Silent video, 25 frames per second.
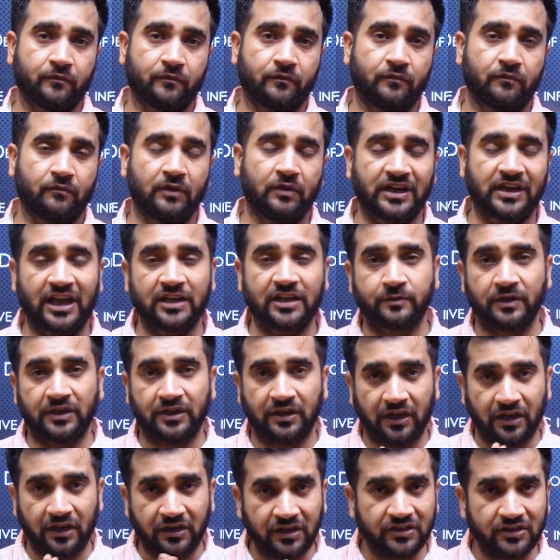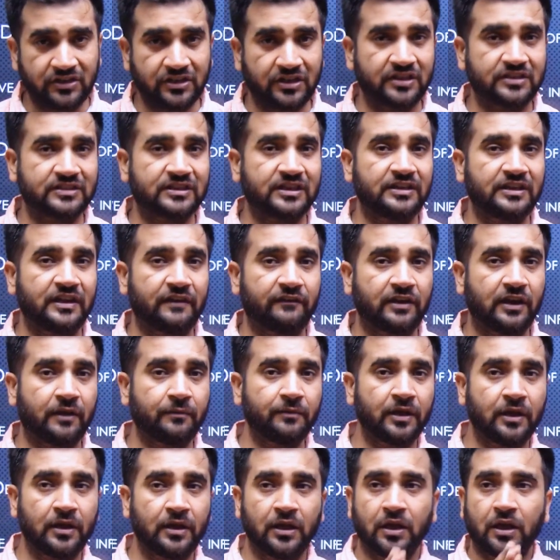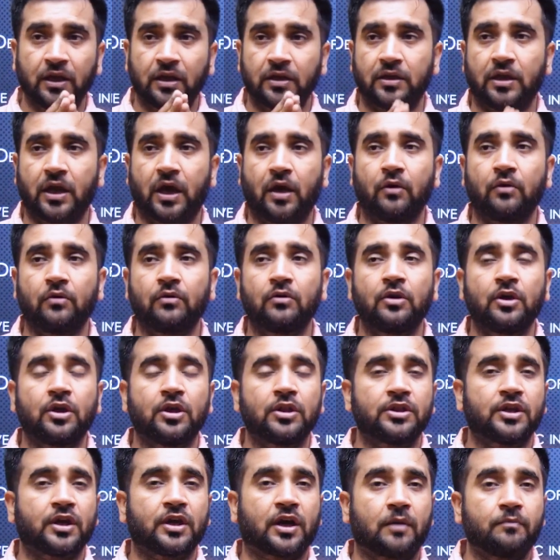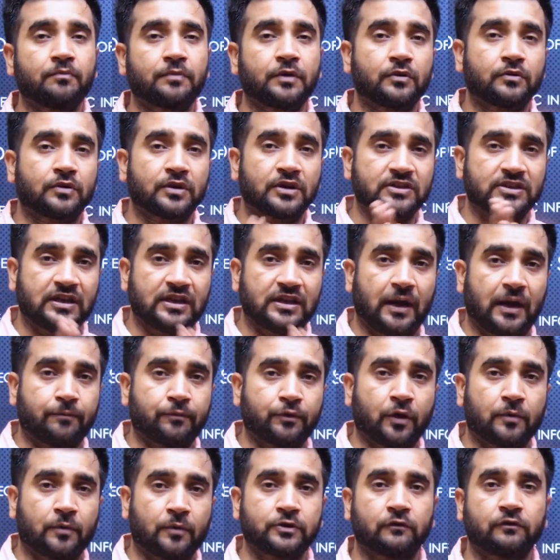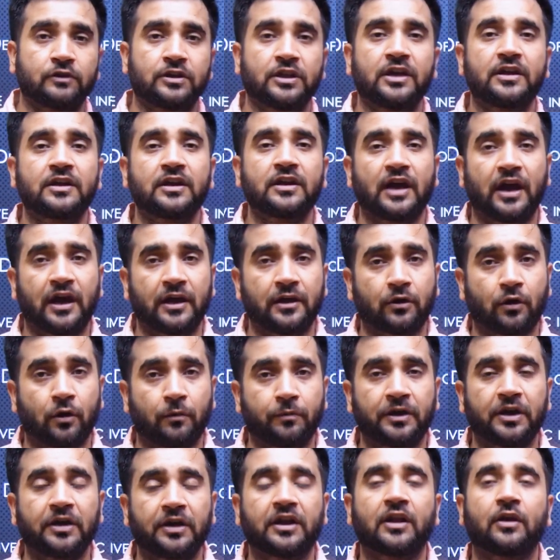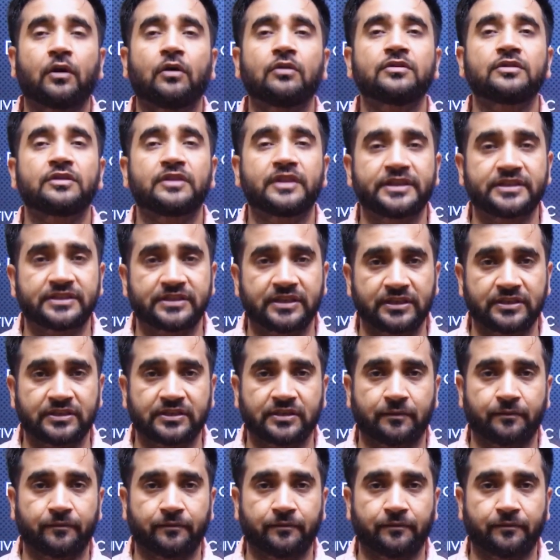It has been indigenously developed. Now the computers and laptops over there are operating on this system.